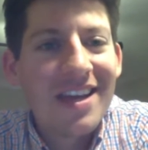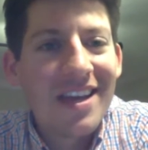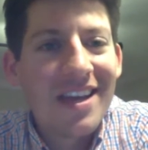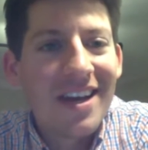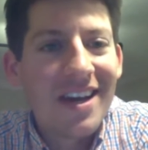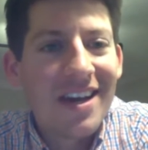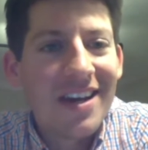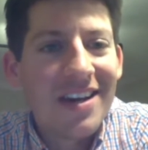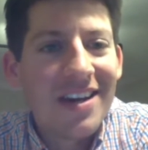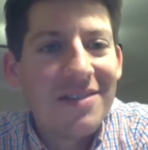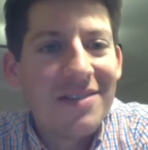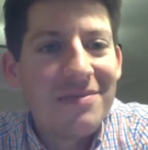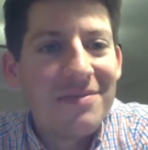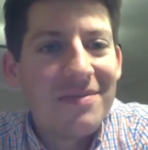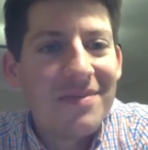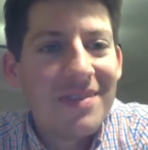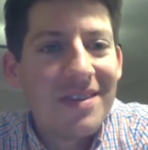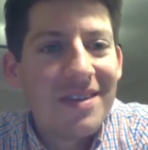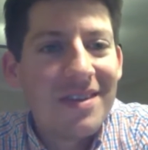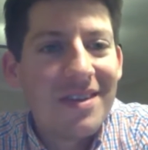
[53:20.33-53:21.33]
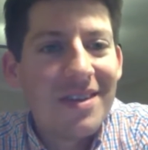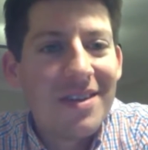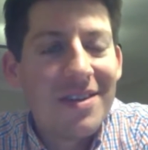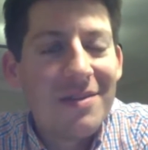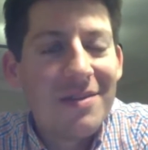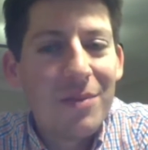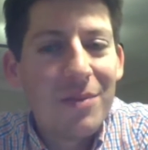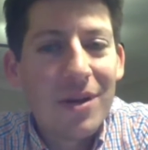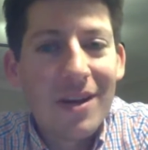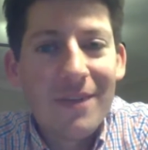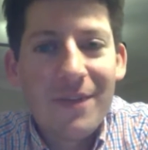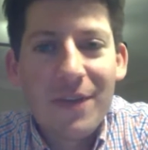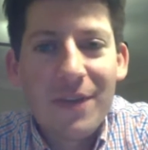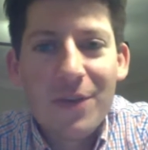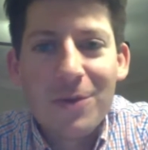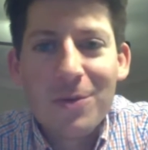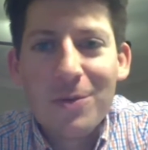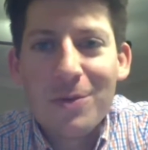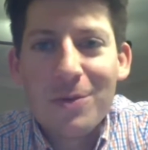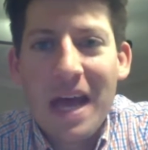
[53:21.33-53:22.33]
But if
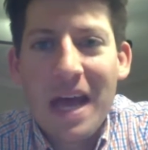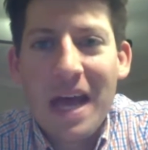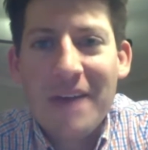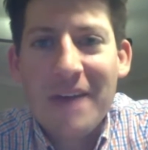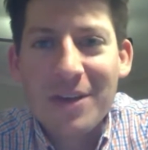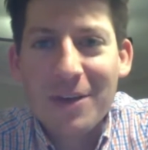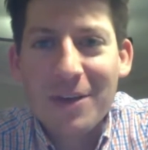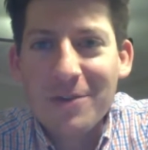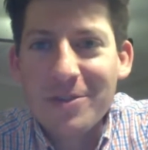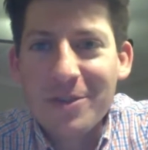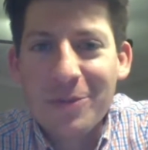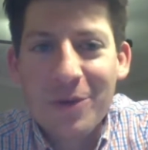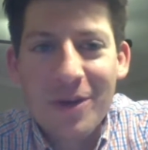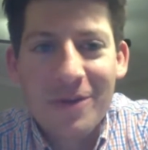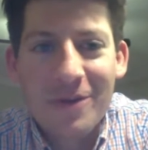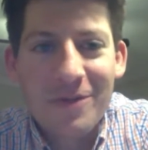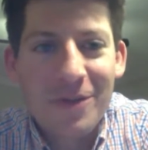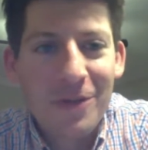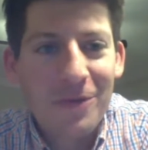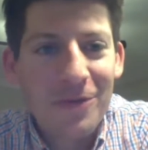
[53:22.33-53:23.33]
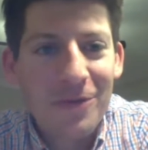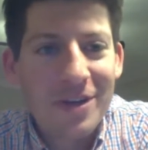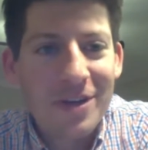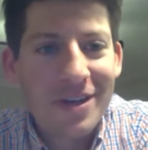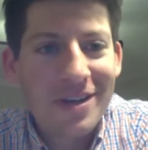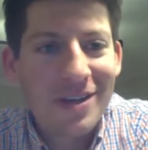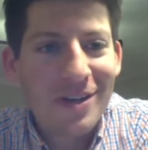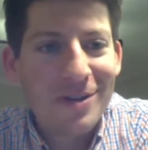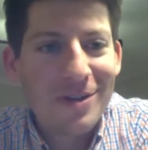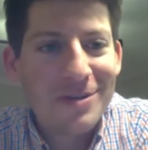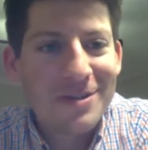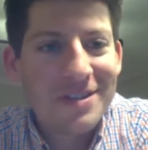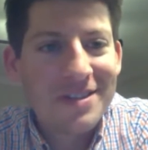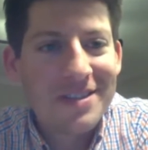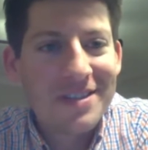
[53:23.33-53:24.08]
you have to go somewhere, feel free to close.